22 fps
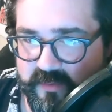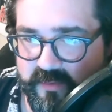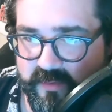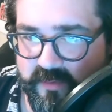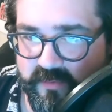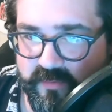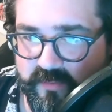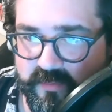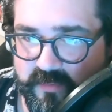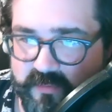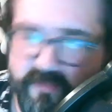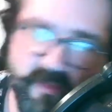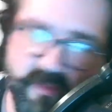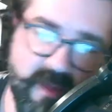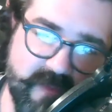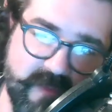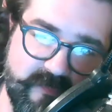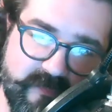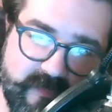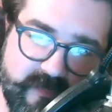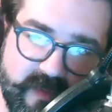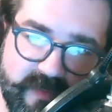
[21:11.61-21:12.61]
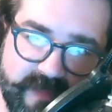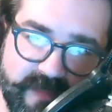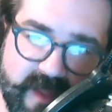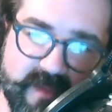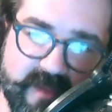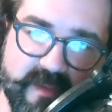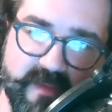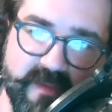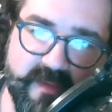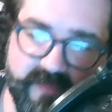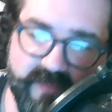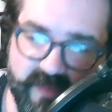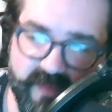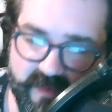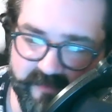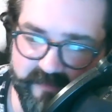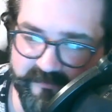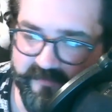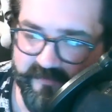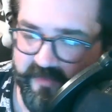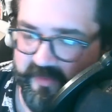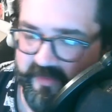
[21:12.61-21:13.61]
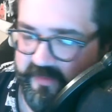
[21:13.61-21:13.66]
It's a lot of fun. That stuff's a lot of fun.